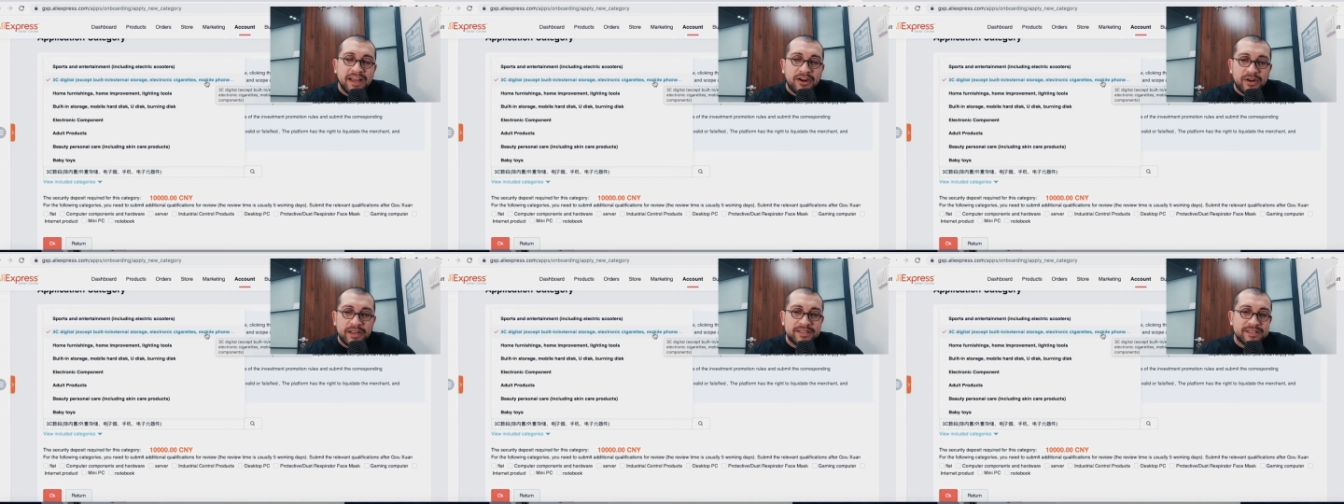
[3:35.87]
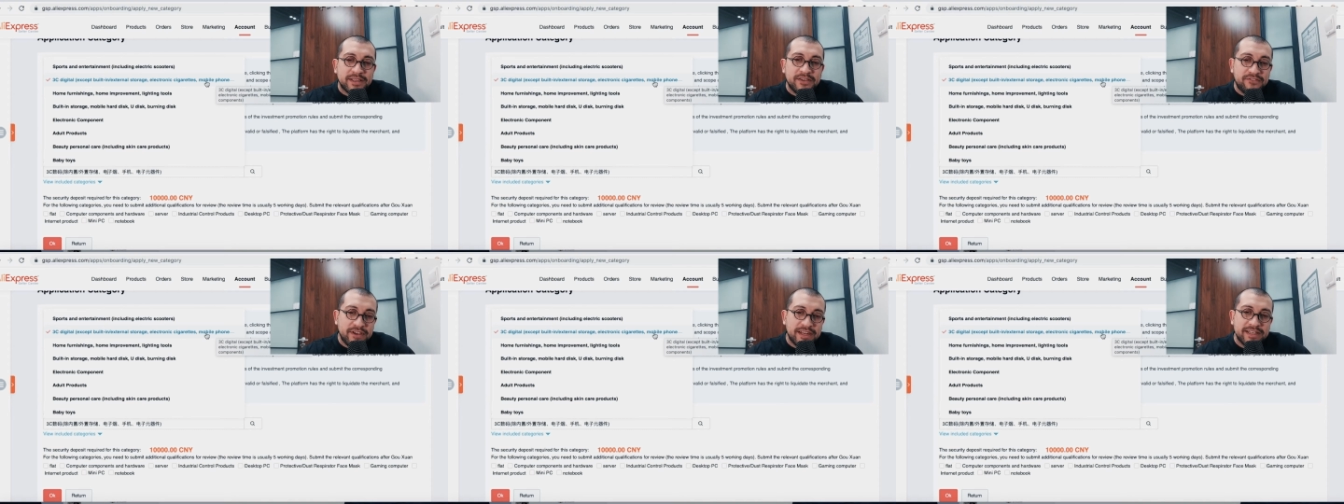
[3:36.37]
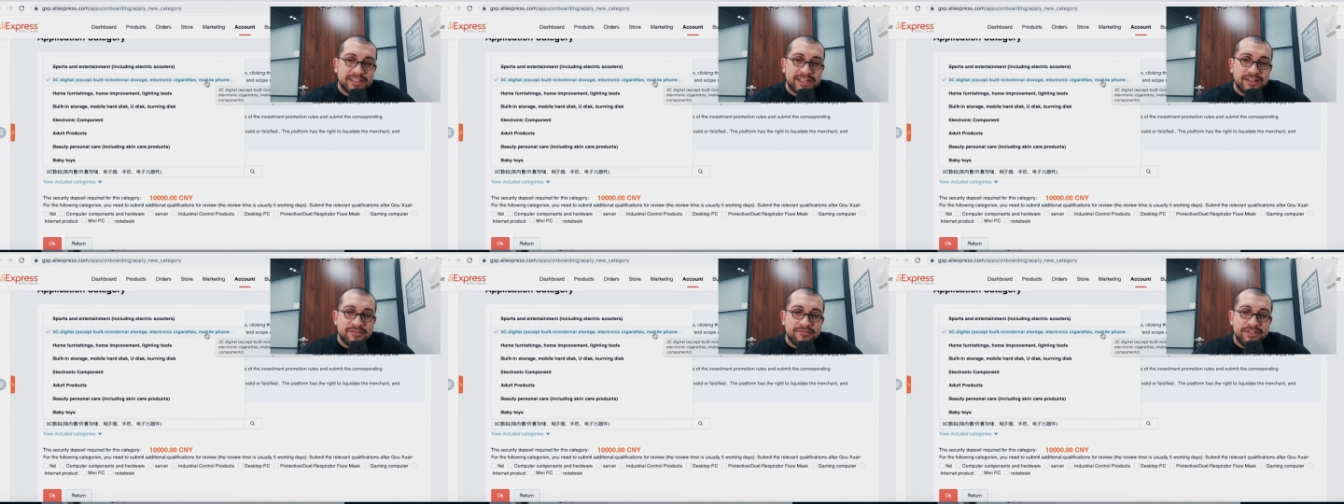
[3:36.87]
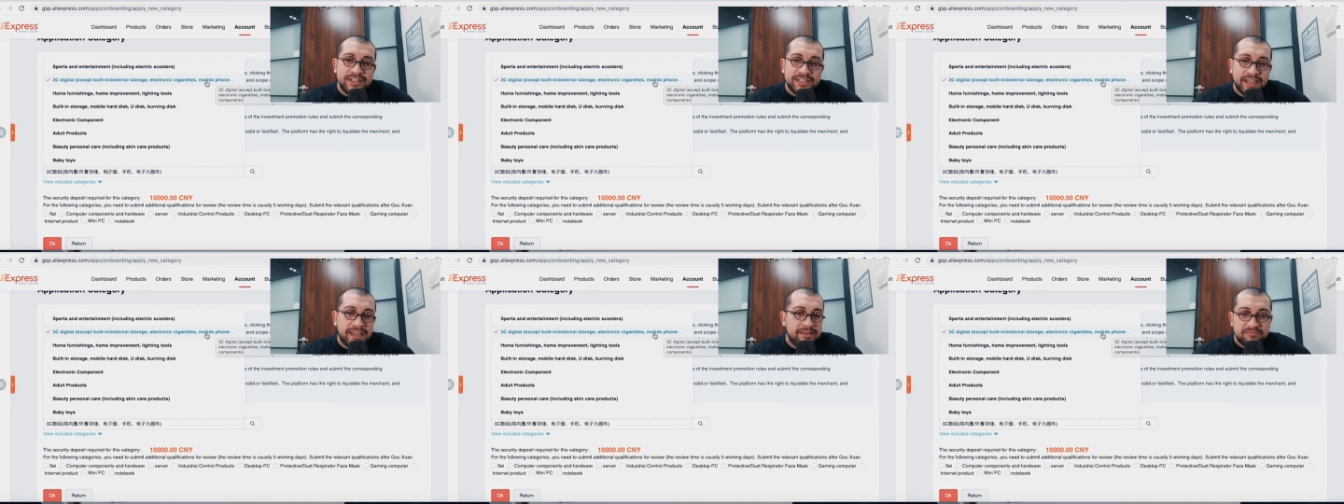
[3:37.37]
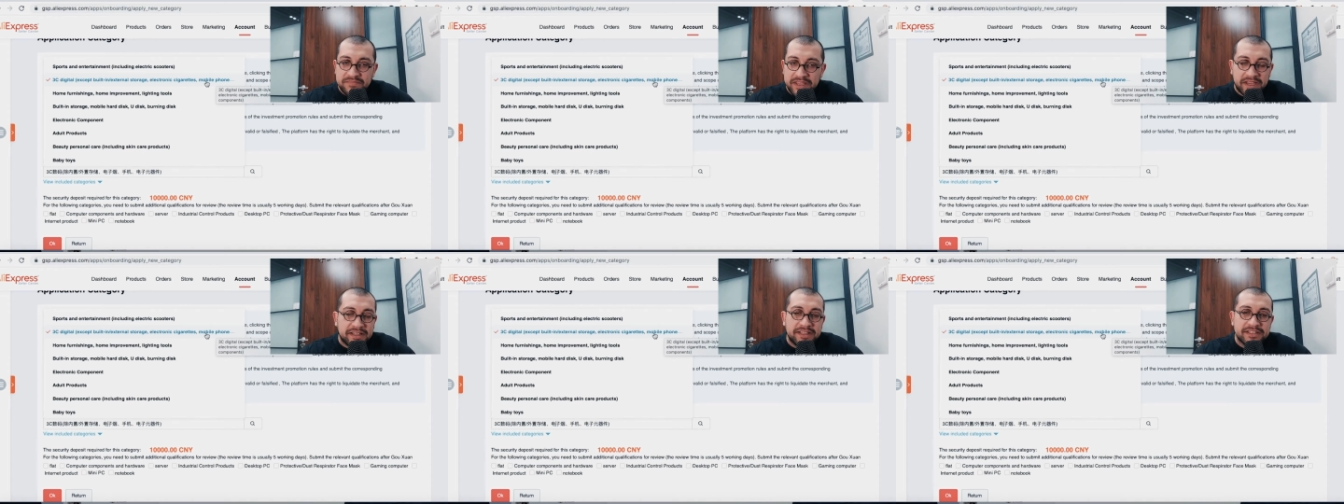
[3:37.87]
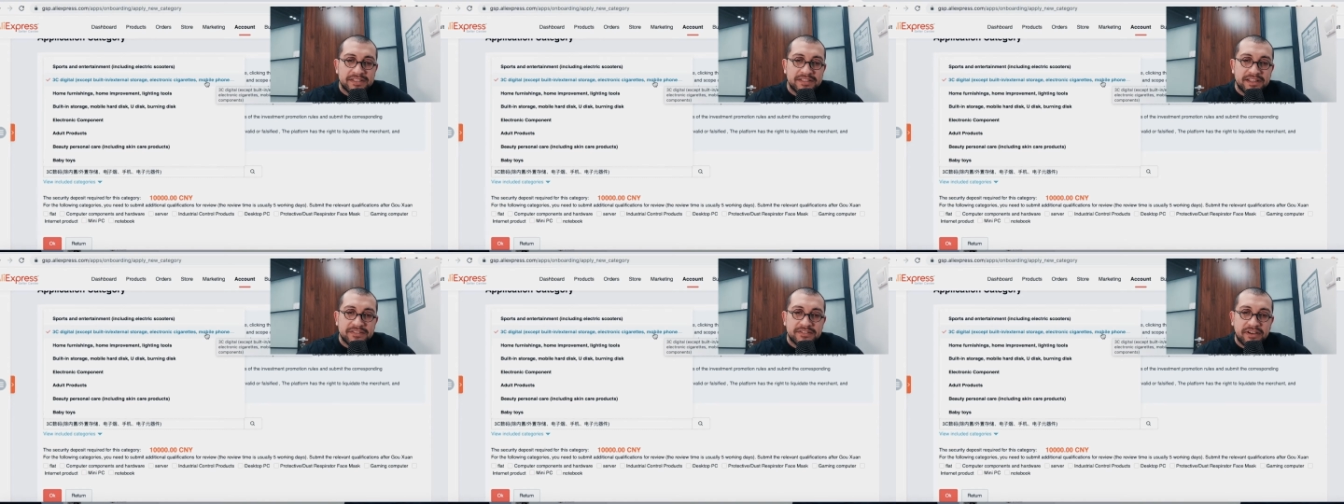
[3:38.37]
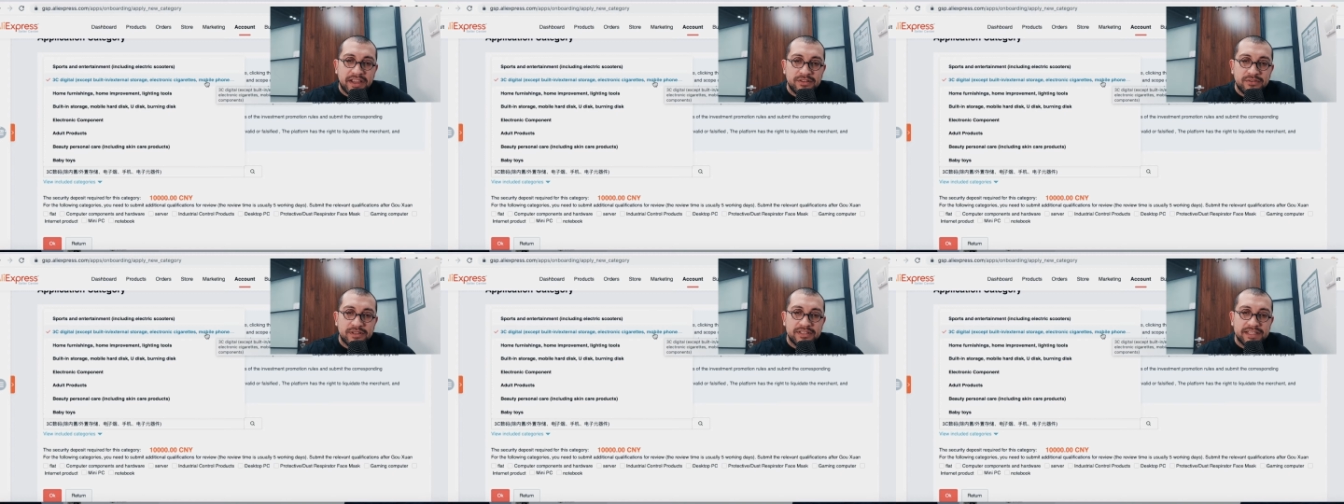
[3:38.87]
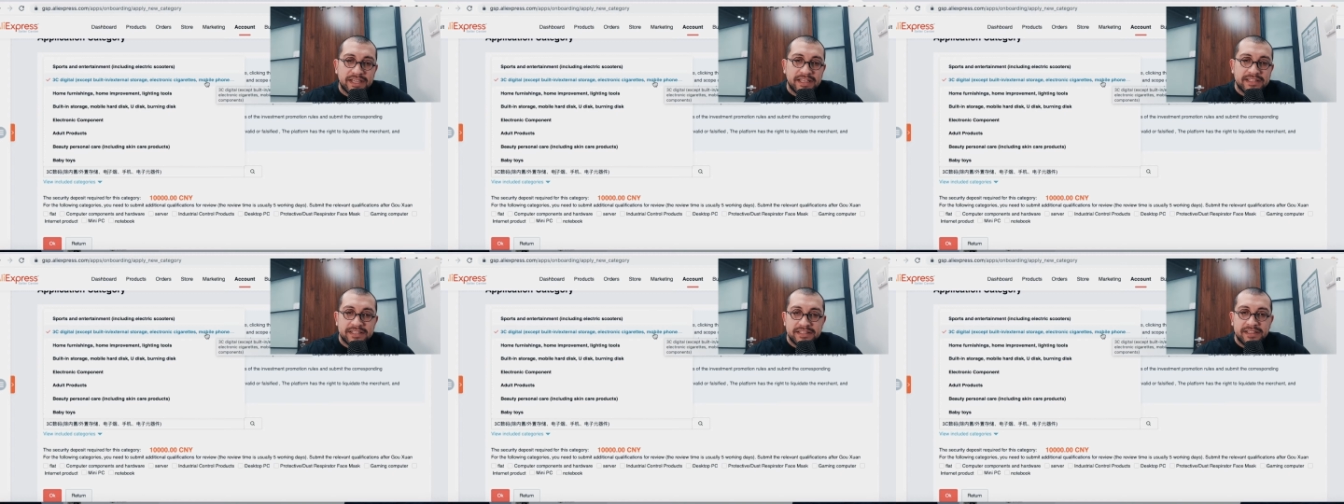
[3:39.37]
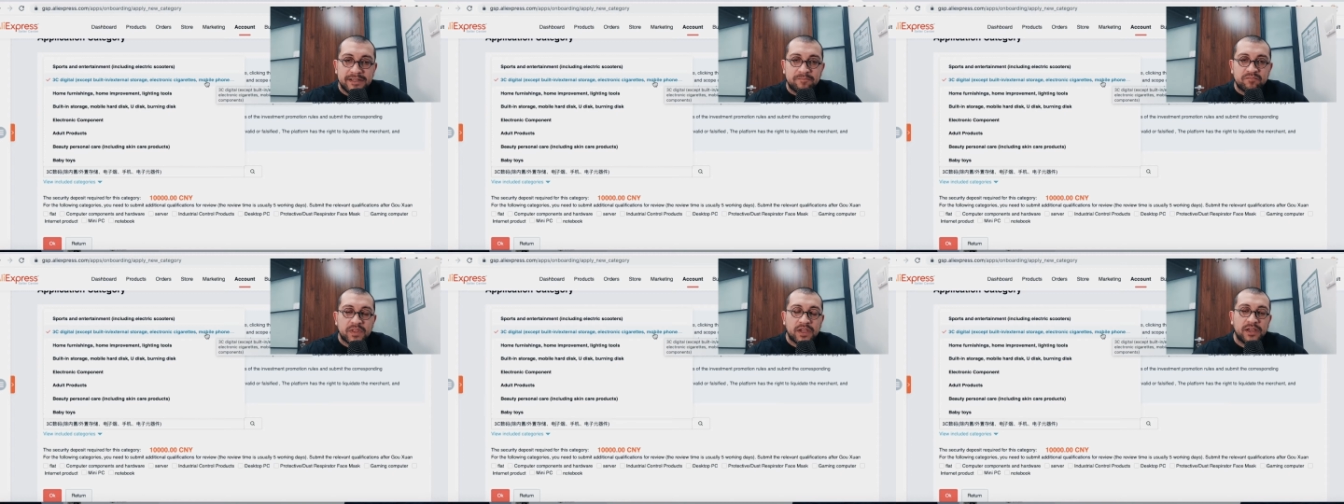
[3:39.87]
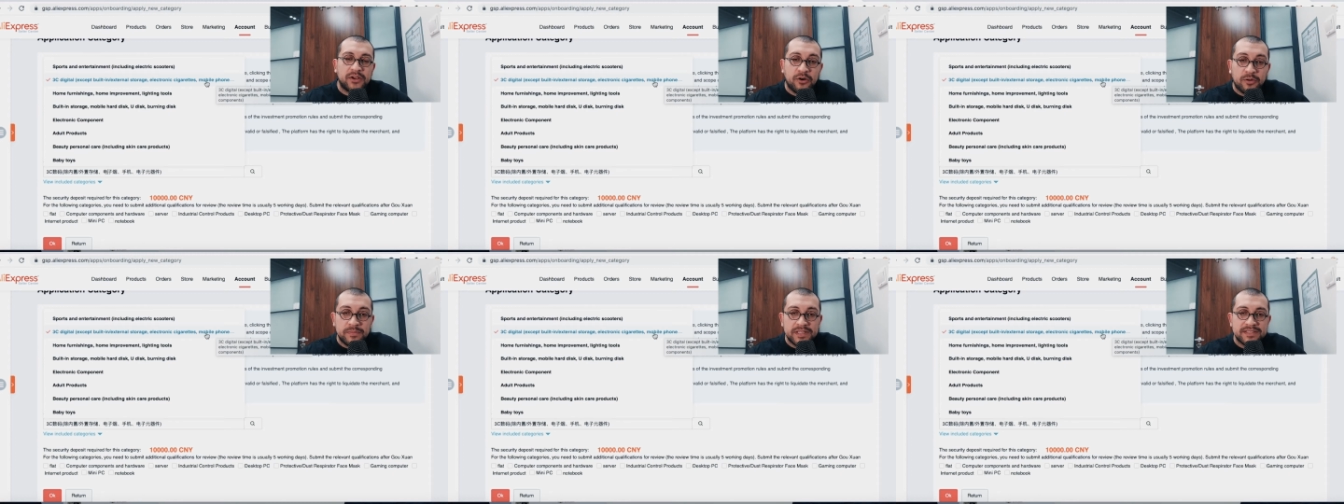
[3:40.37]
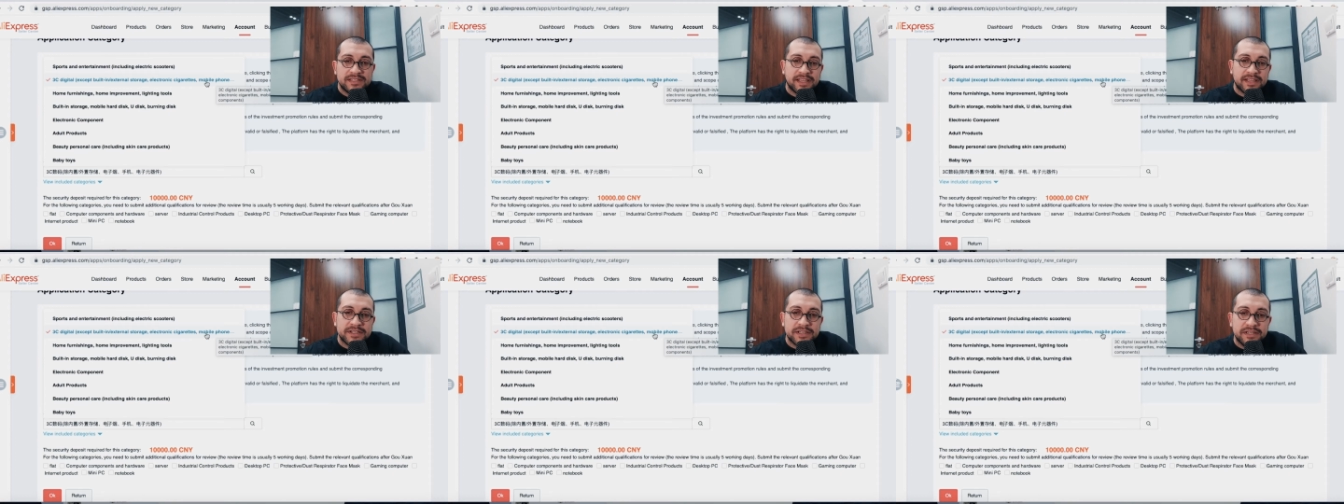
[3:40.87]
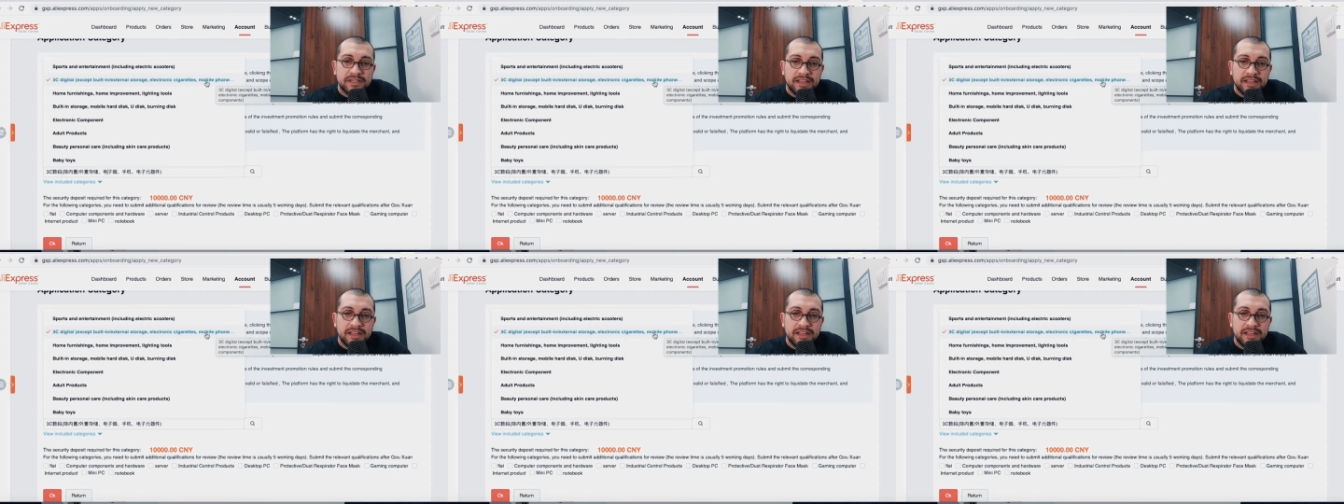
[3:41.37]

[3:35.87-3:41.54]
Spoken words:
All right, so if you understand 3C, yeah, that's great. You can tell us in the comment section,